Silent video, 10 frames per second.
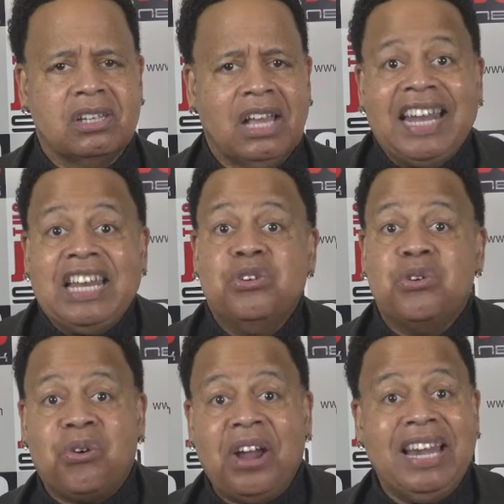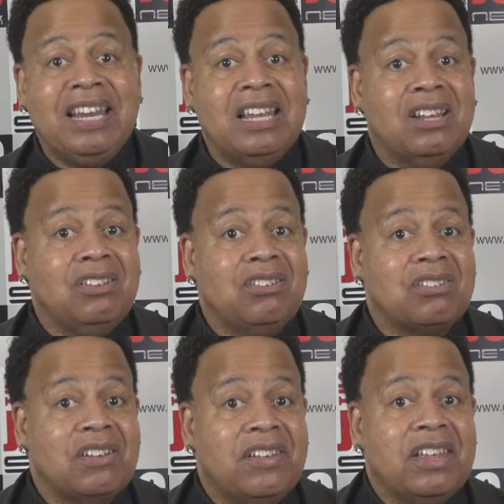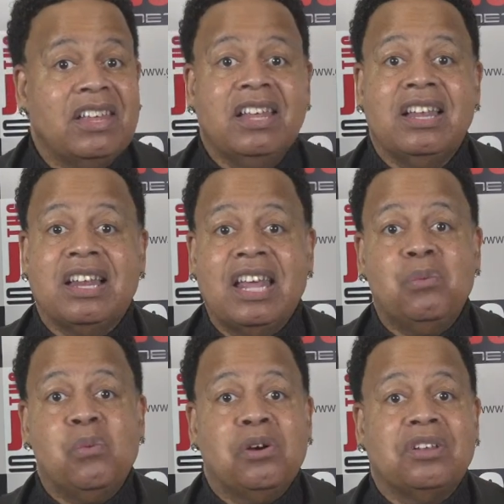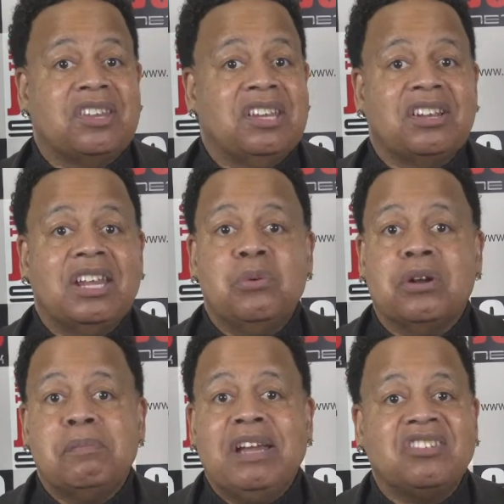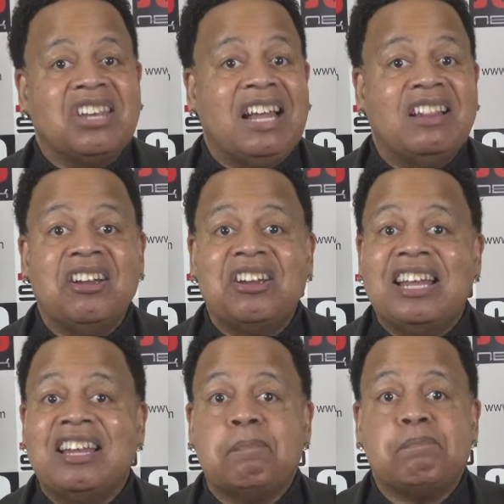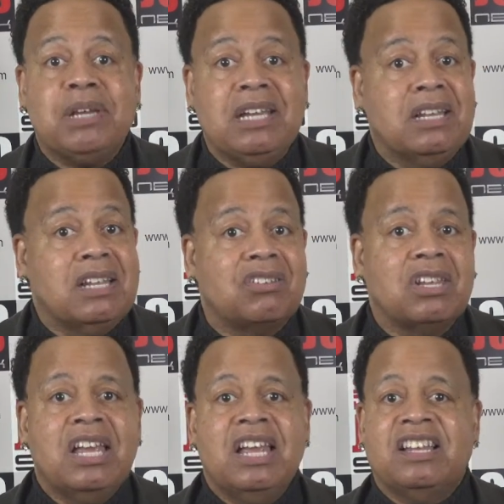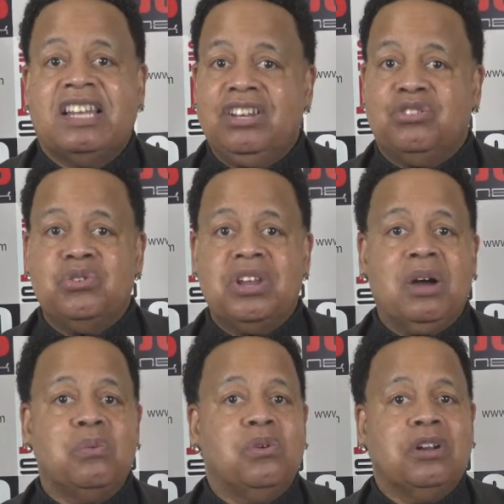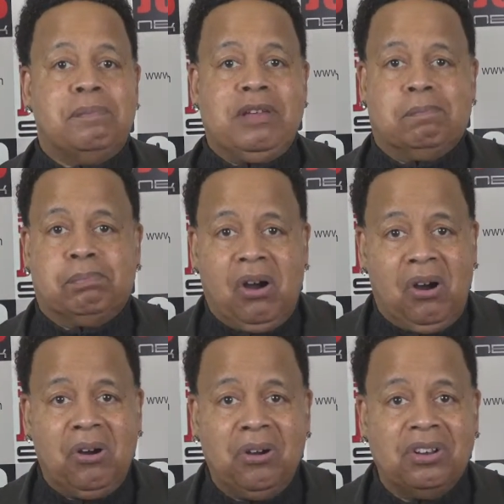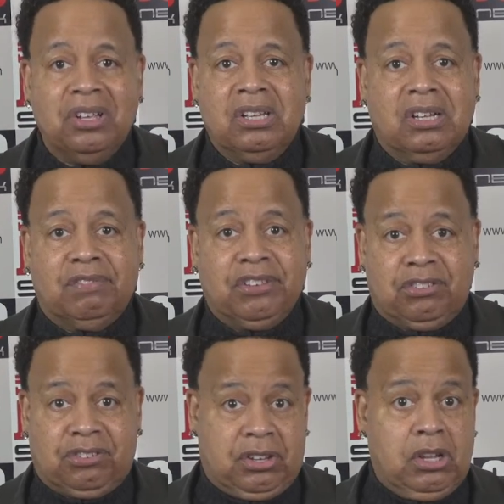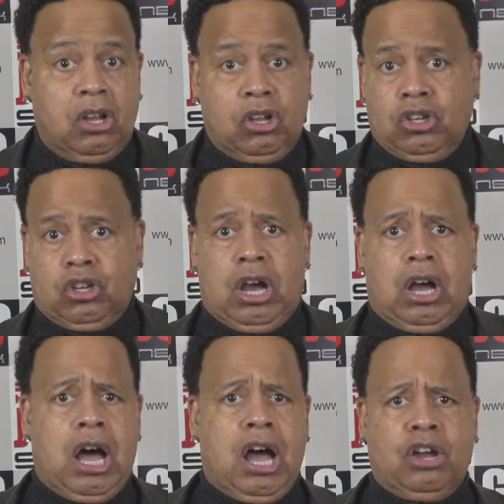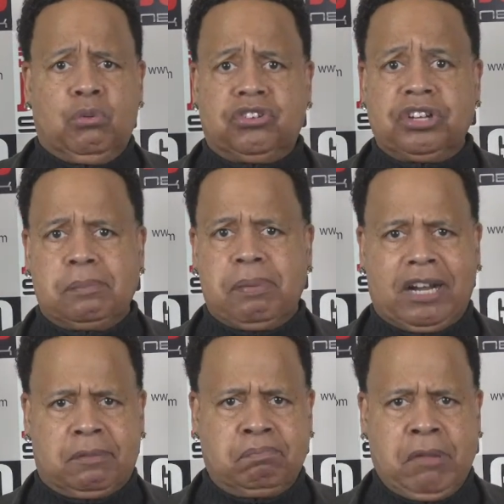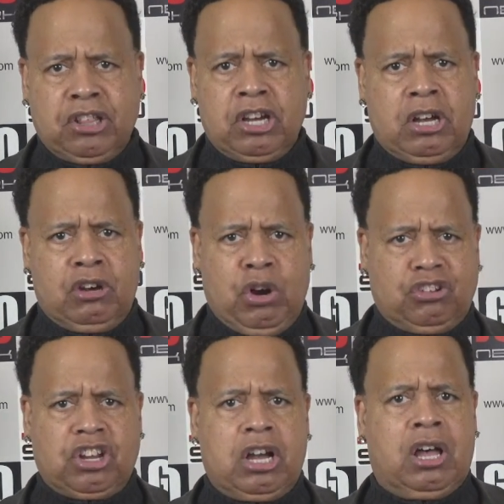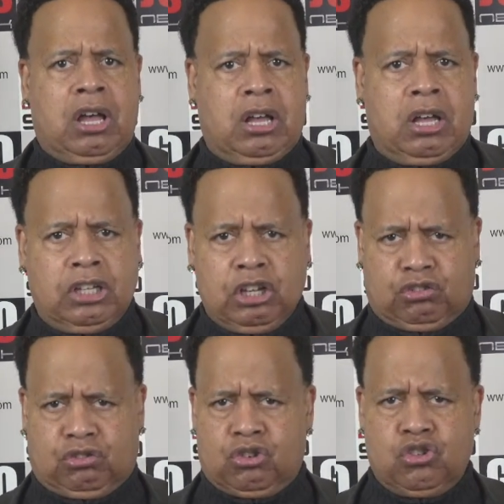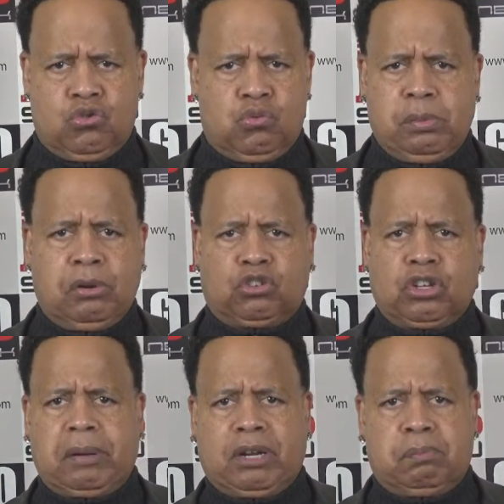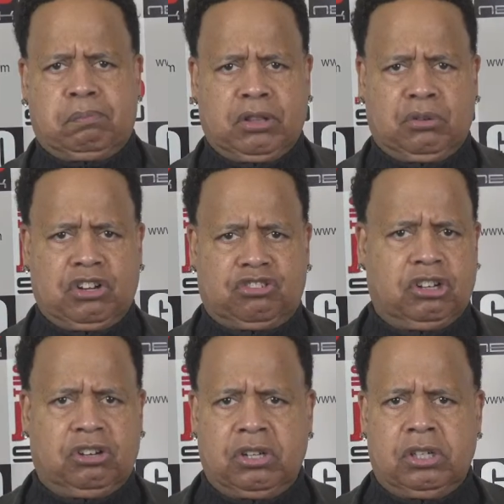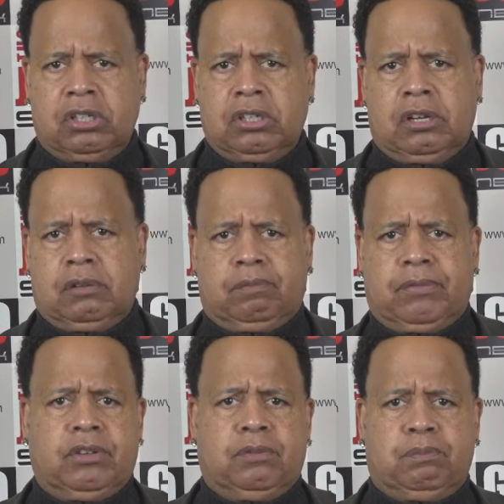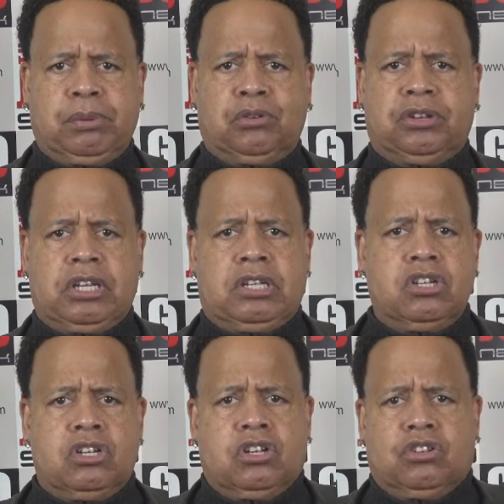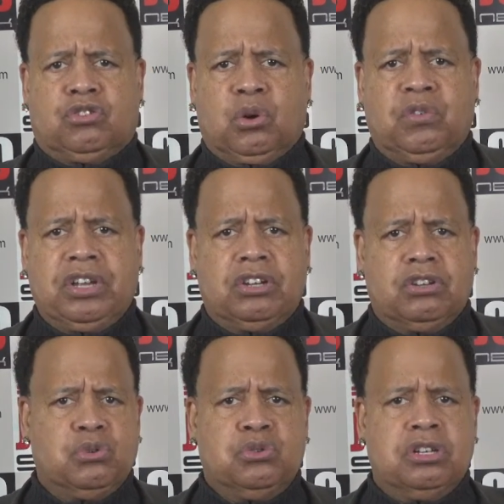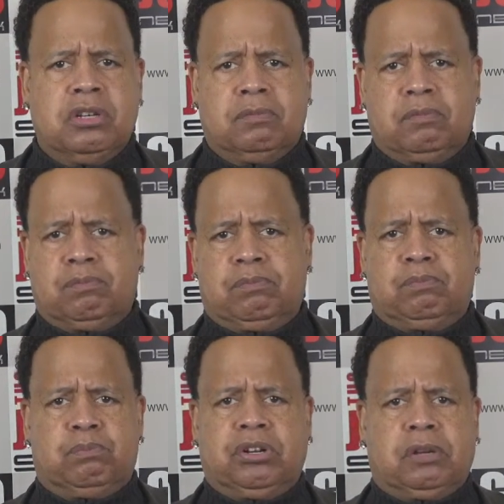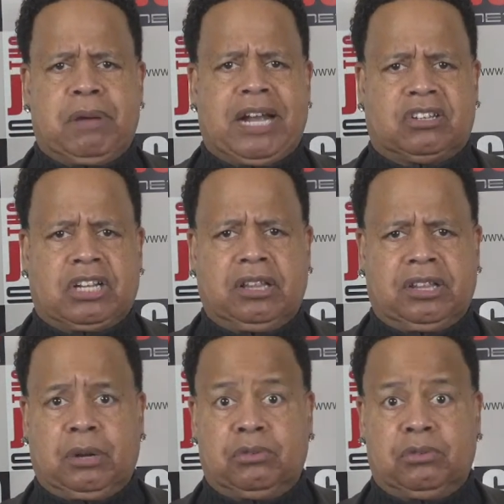And the Ukrainians, they want to maintain their independence. They do not want to be a part of this. I want to get back Mother Russia. Yes, we must get back Mother Russia and build the Soviet Union, put it back together. That was